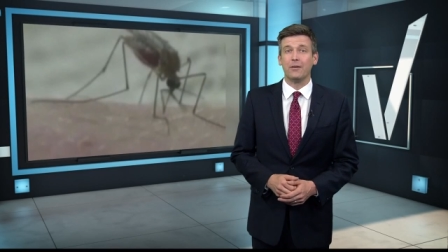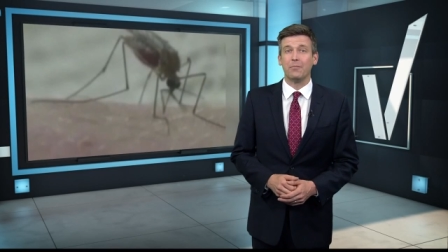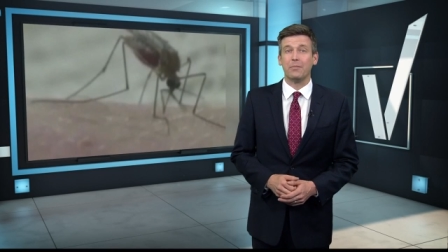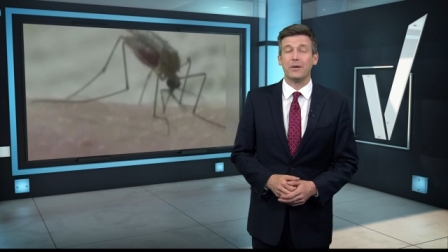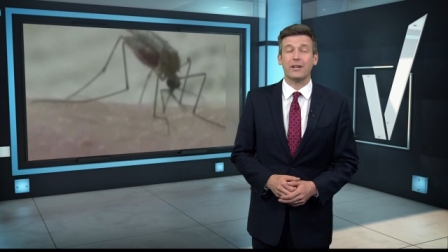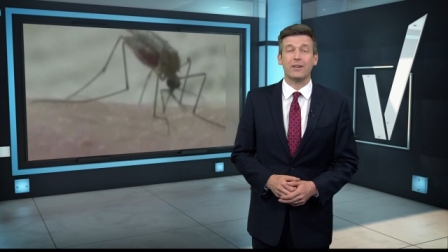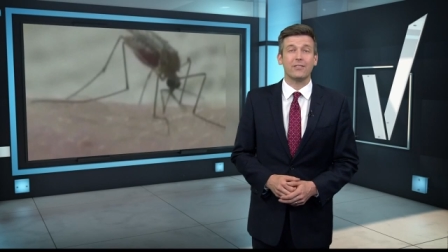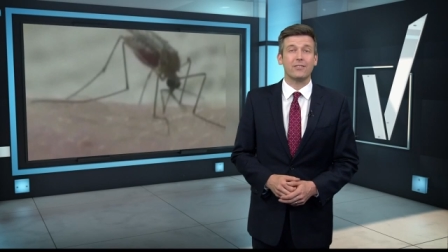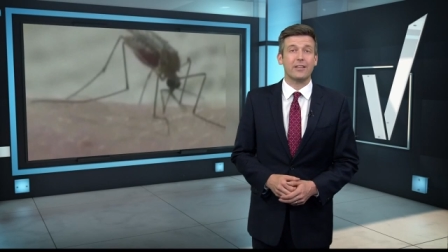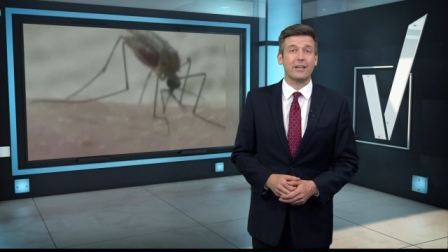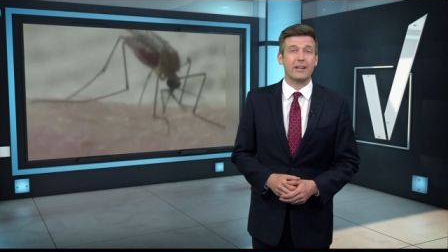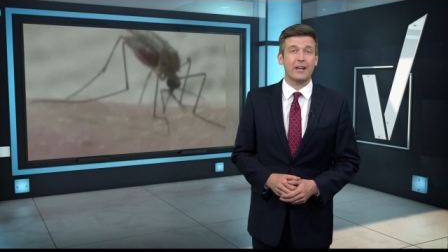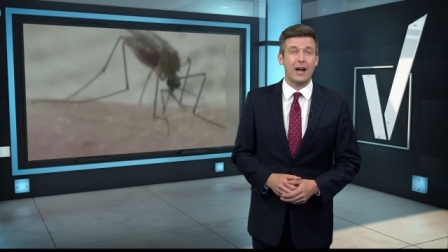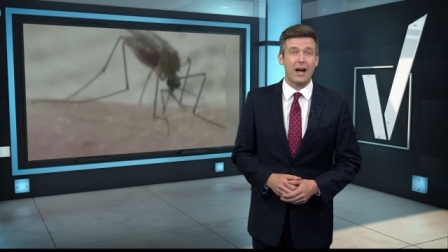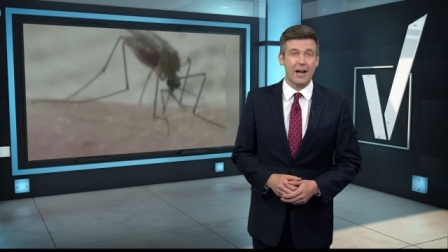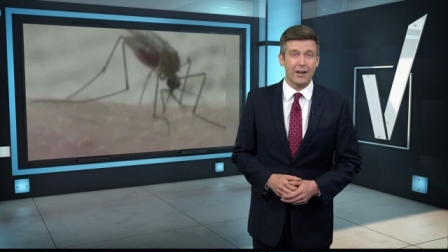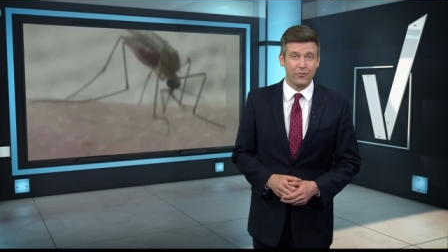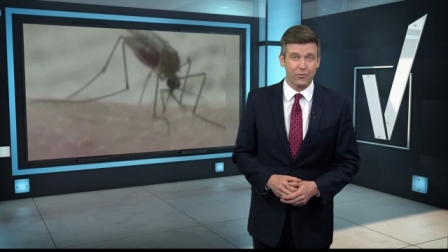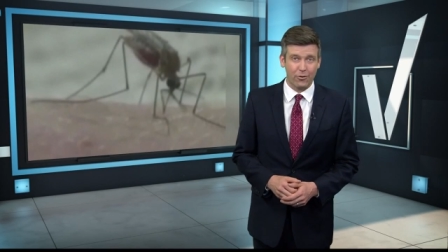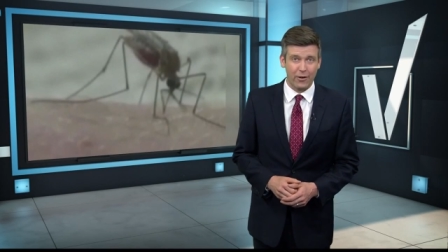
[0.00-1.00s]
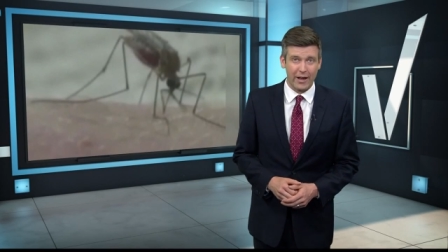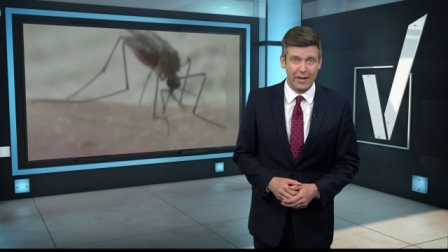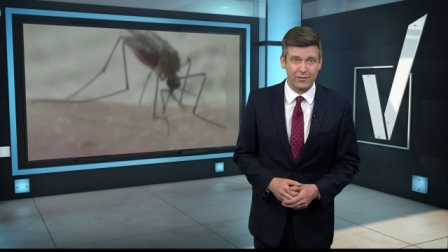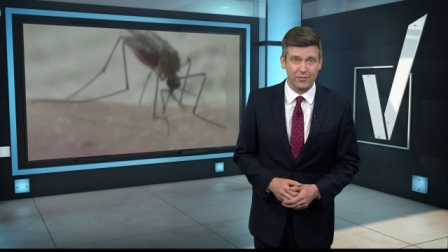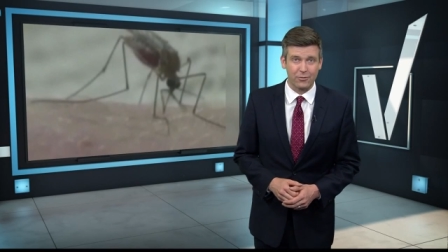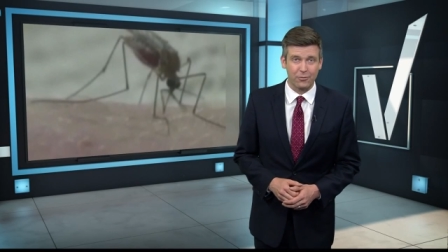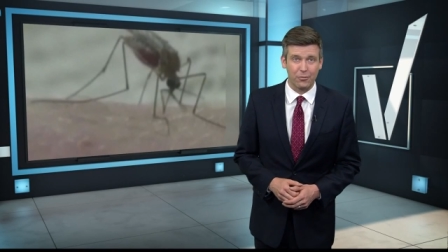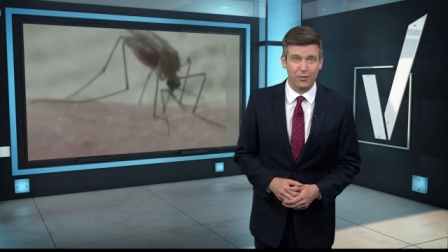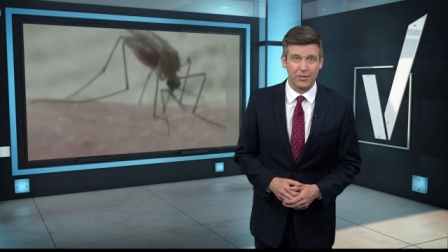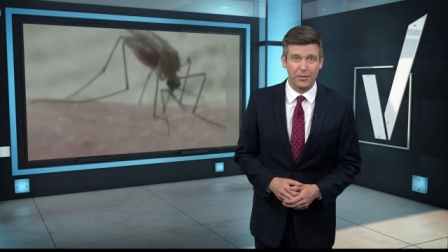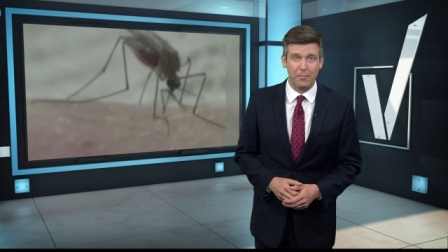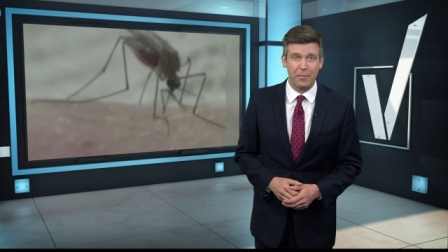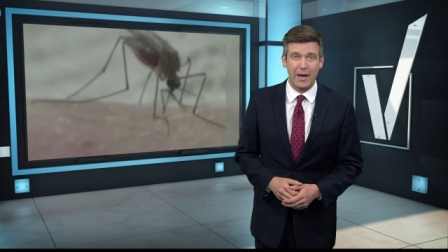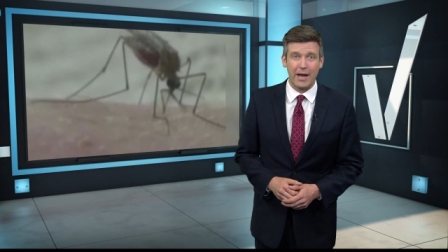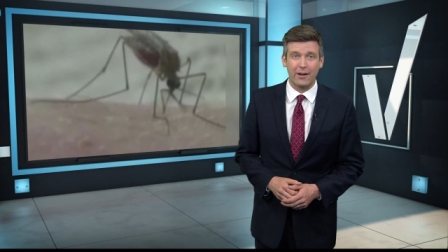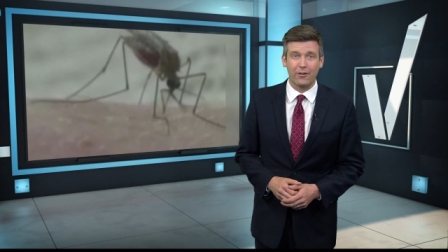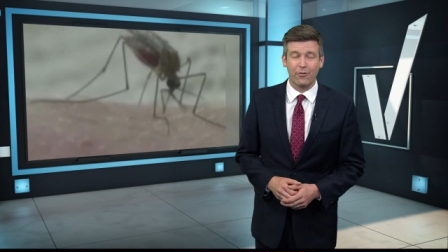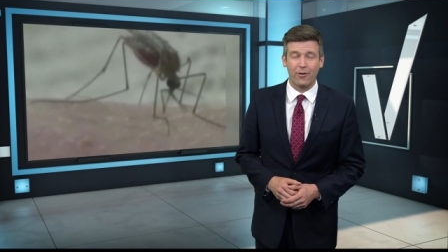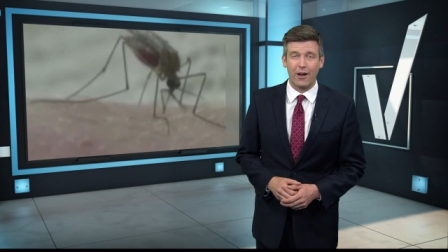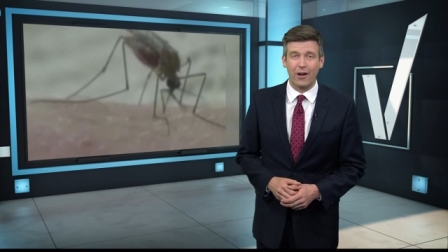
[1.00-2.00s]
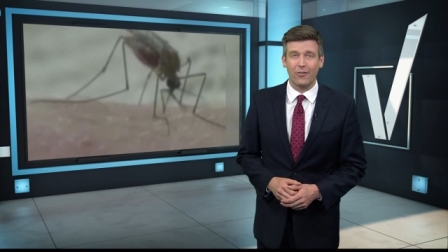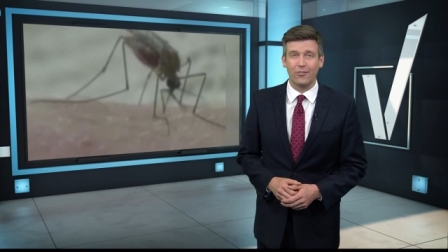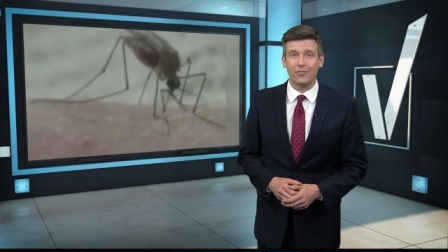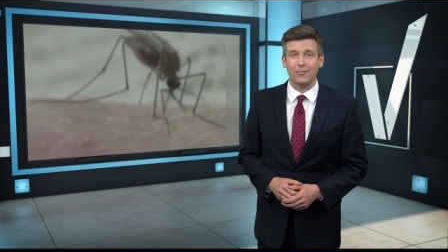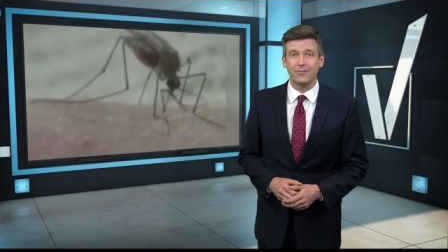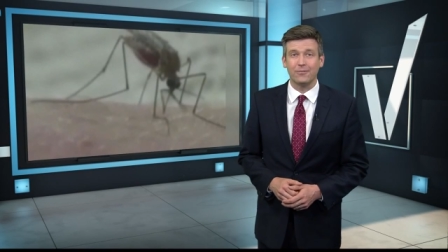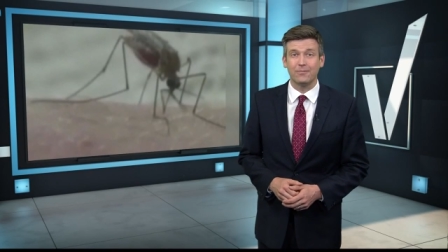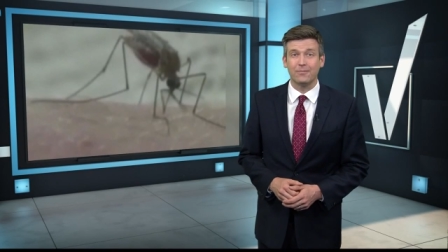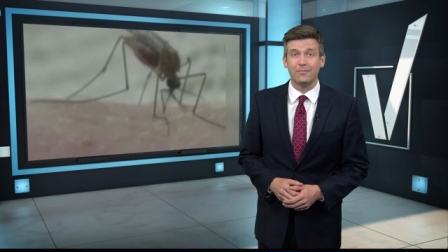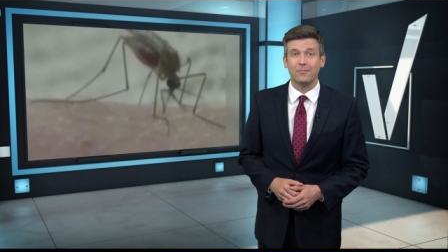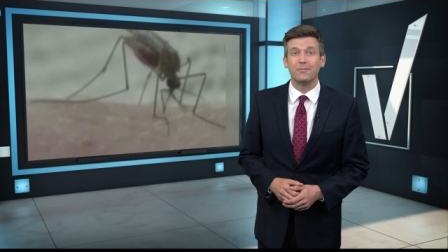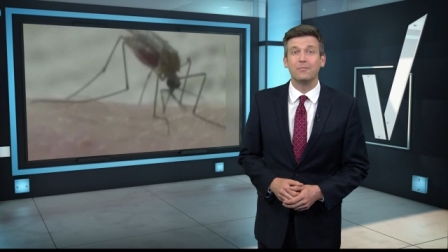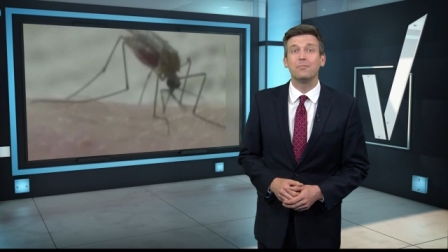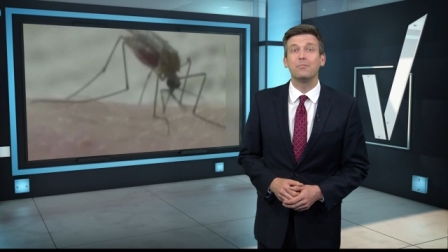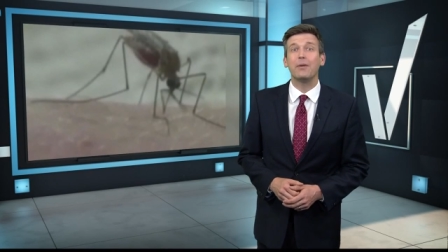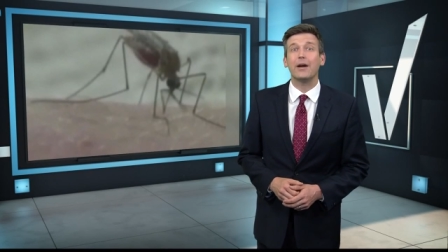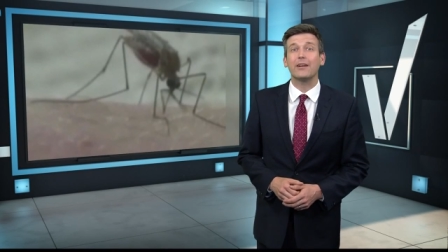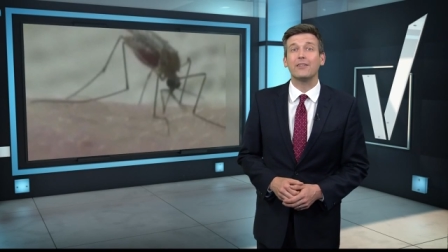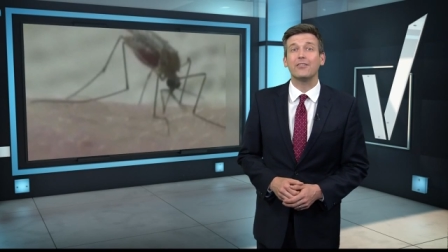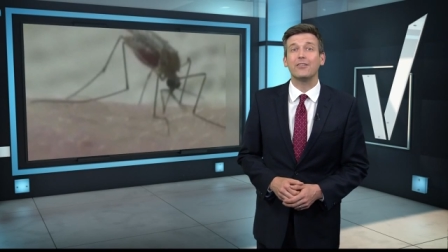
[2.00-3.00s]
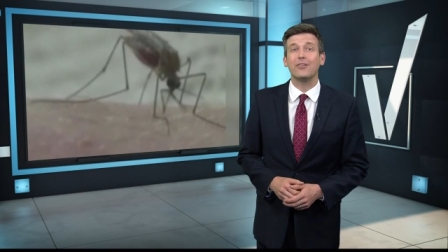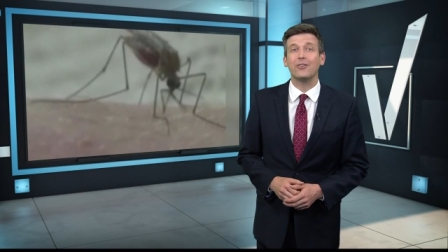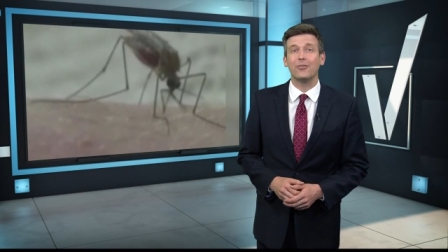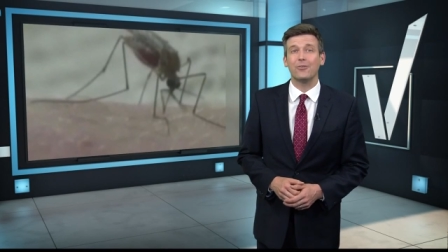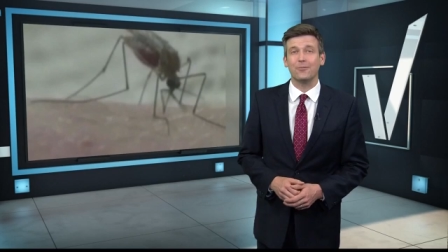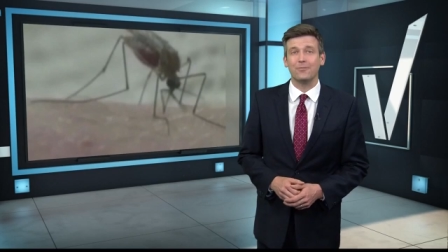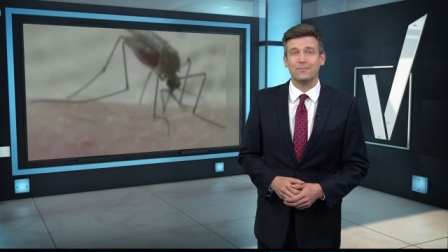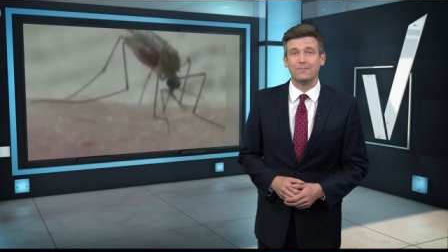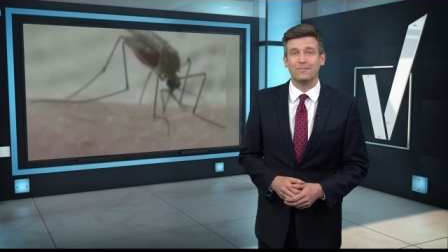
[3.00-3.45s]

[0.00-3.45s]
because they contrast with the background. Back to you.